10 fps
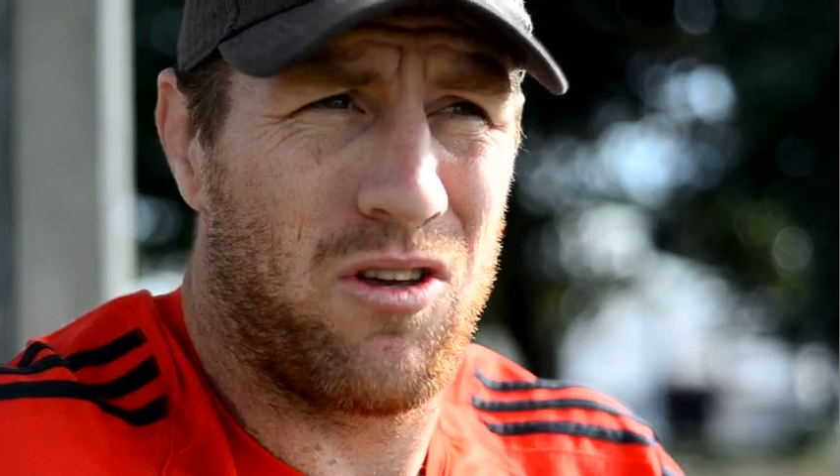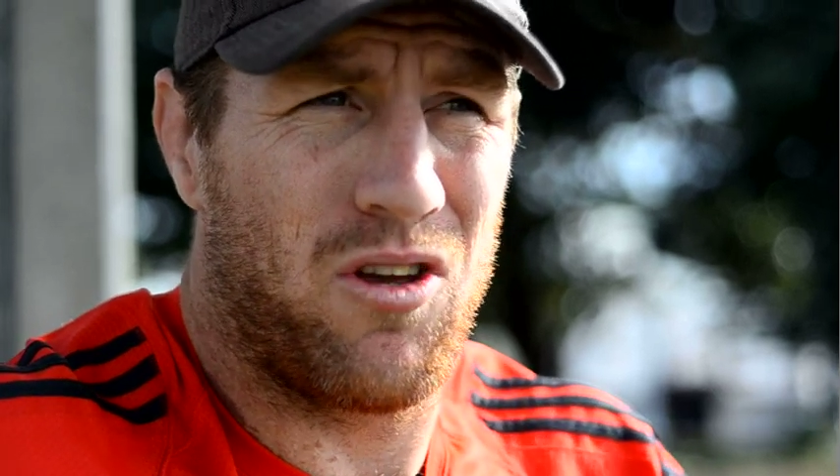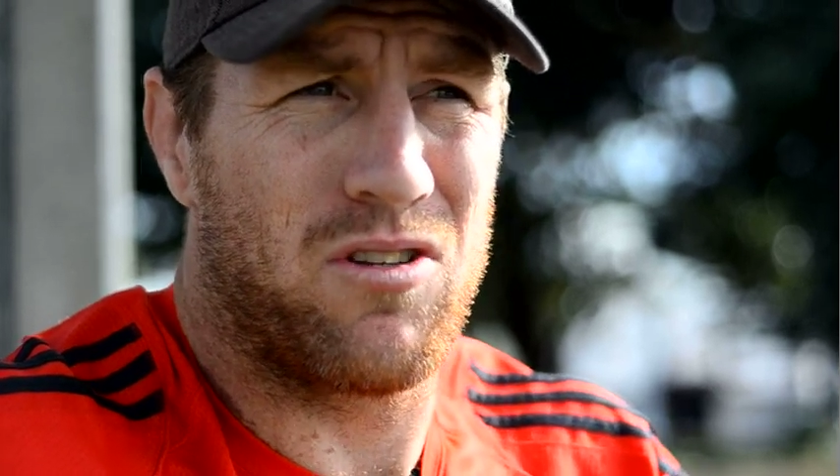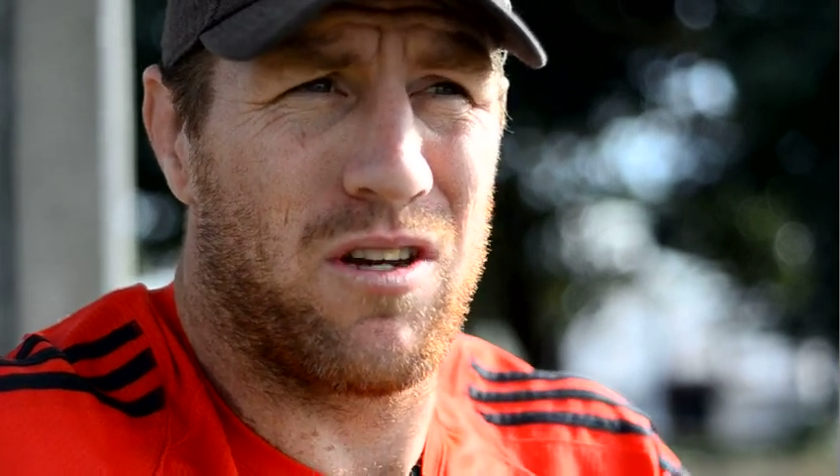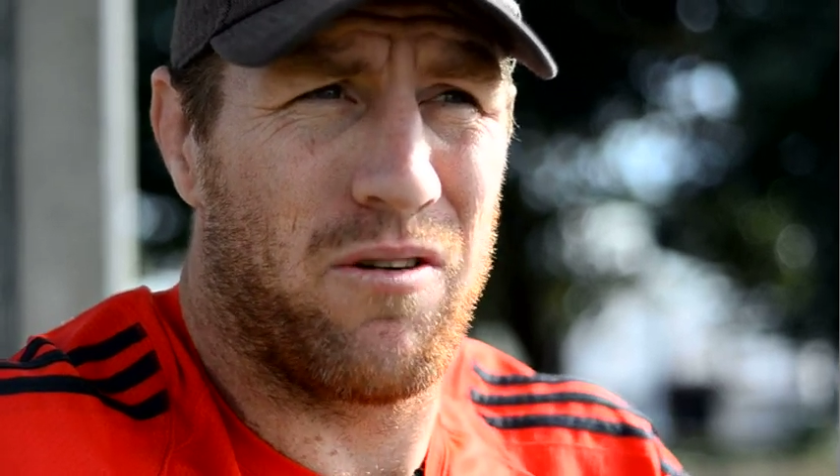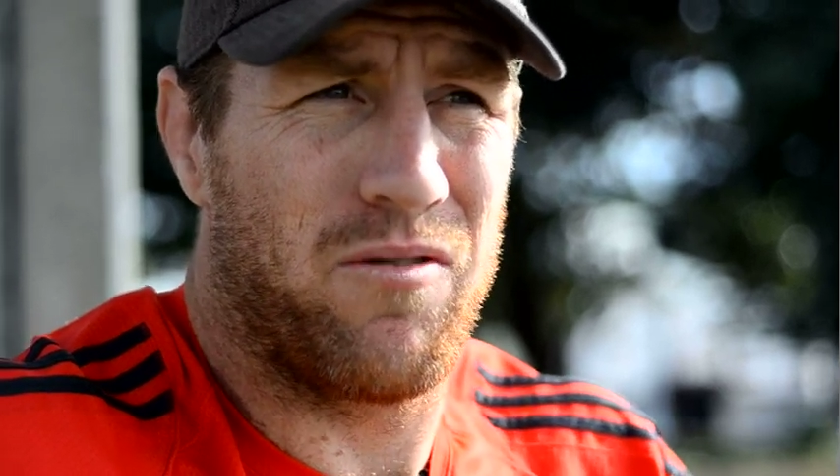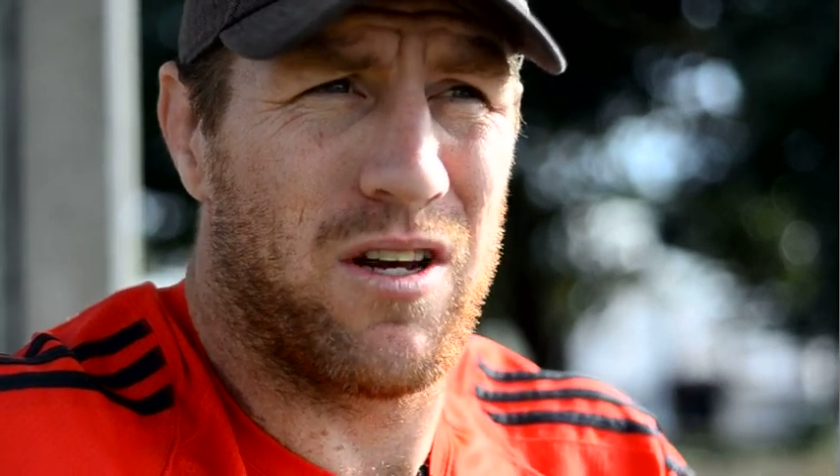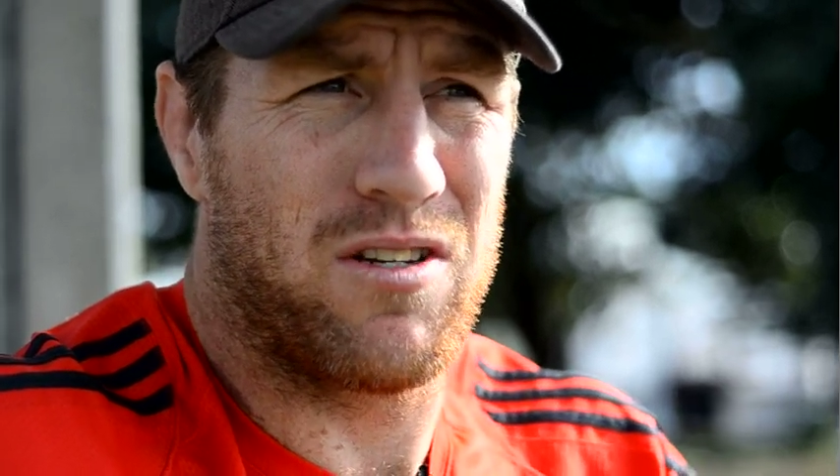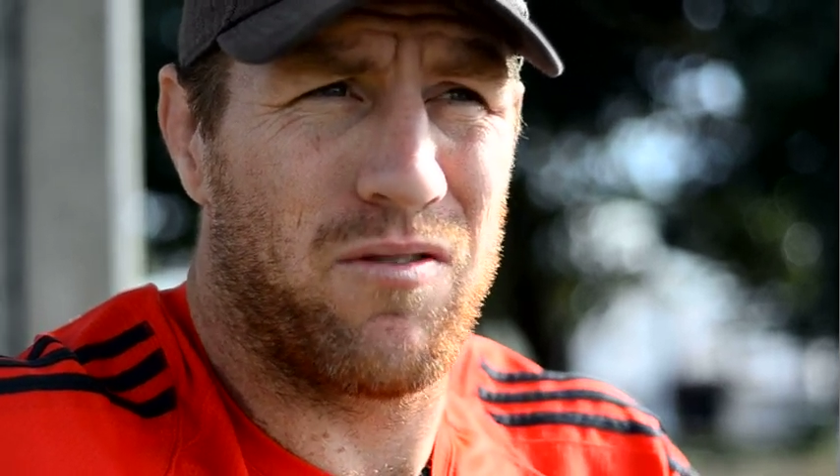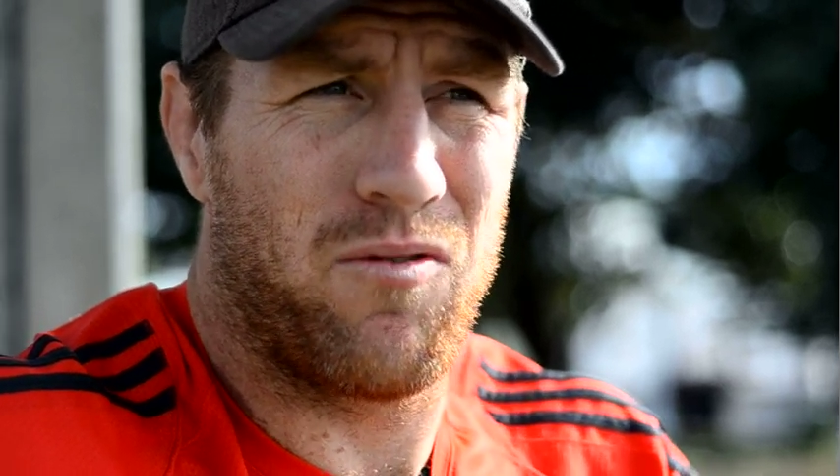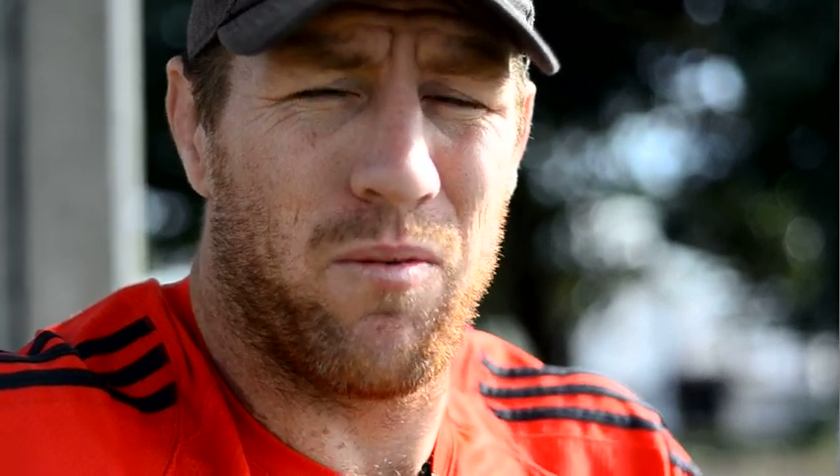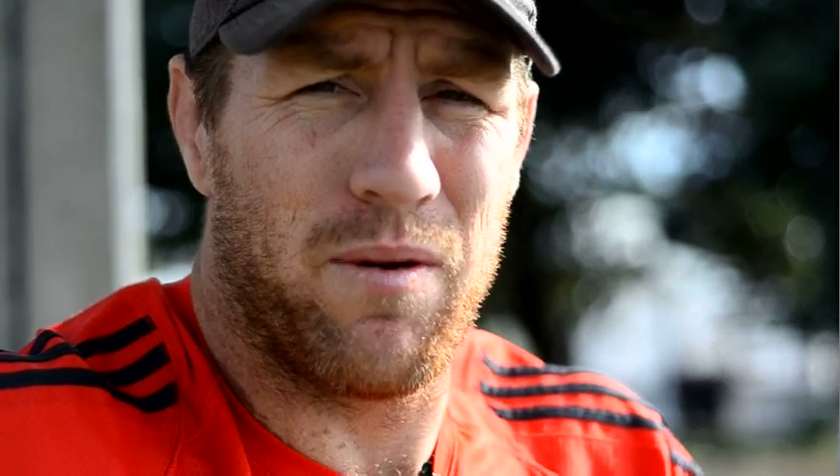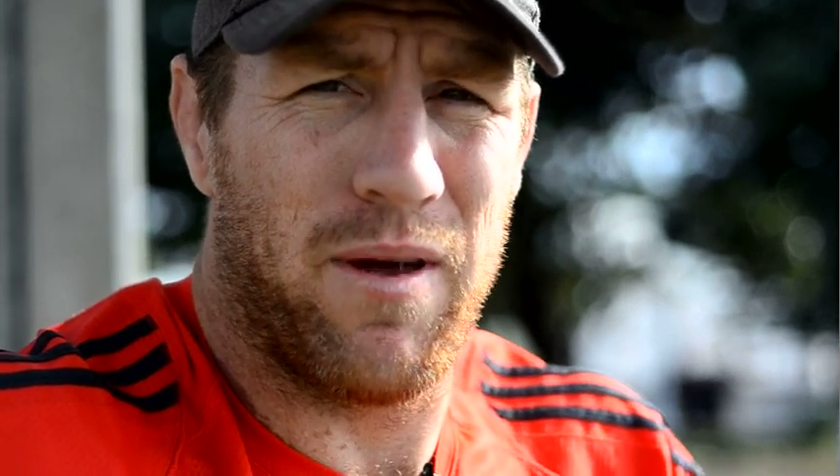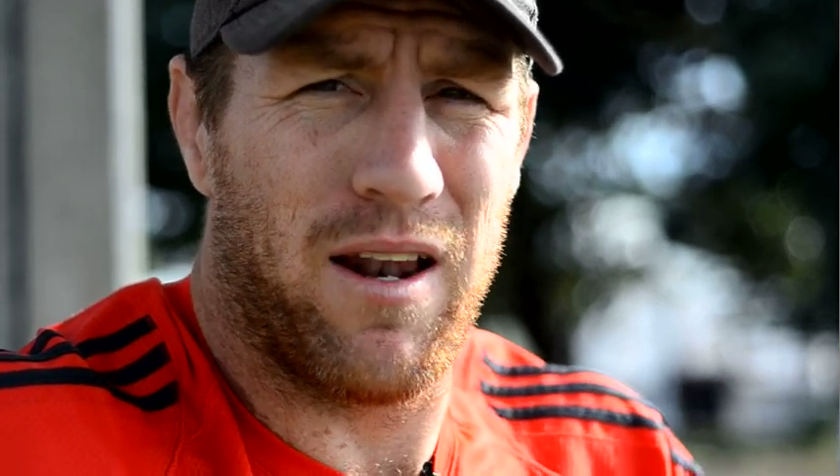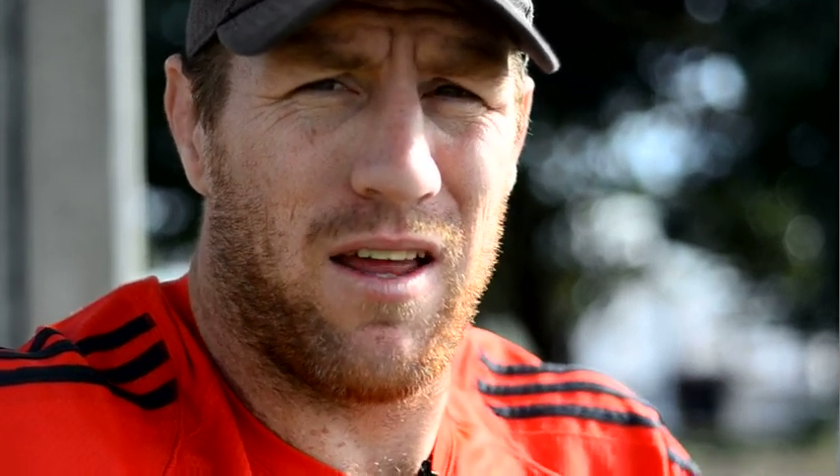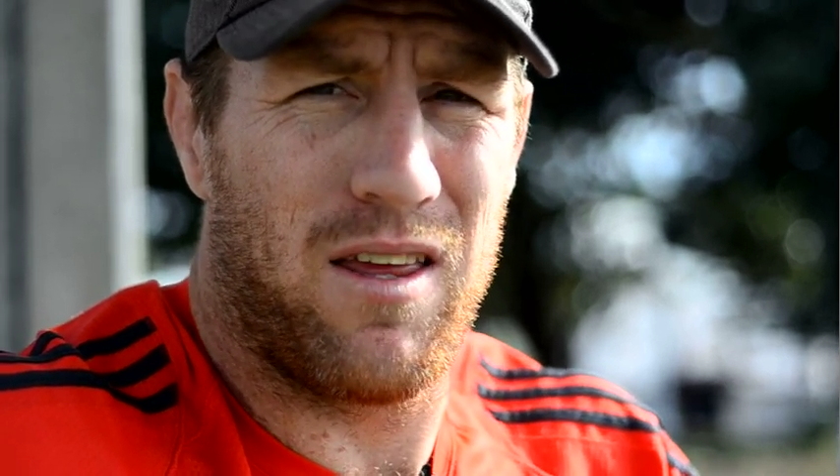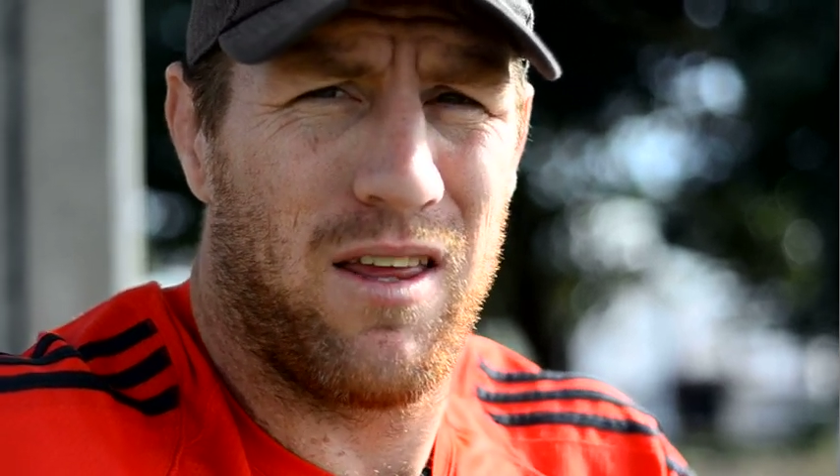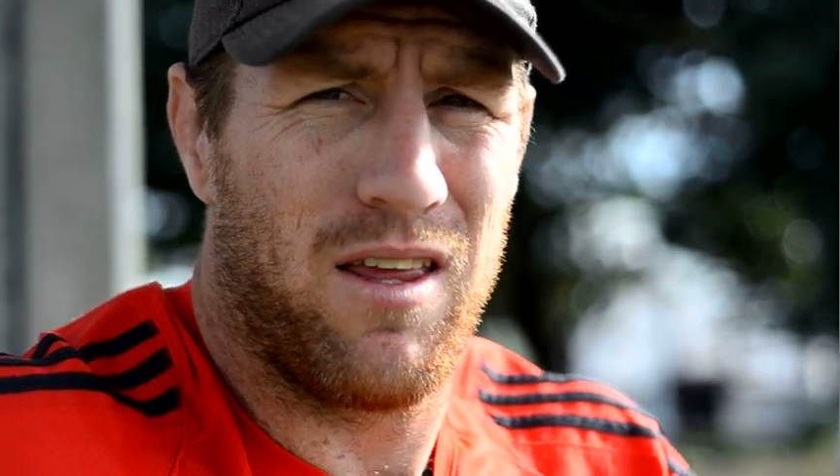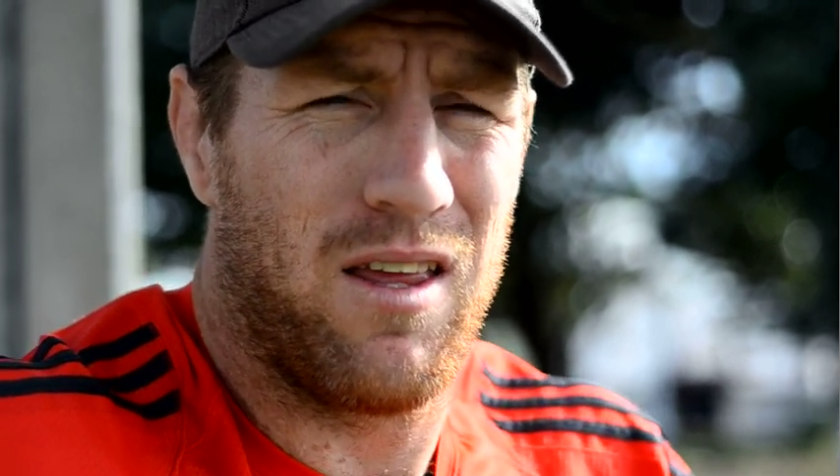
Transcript: hugely refreshing for me mentally.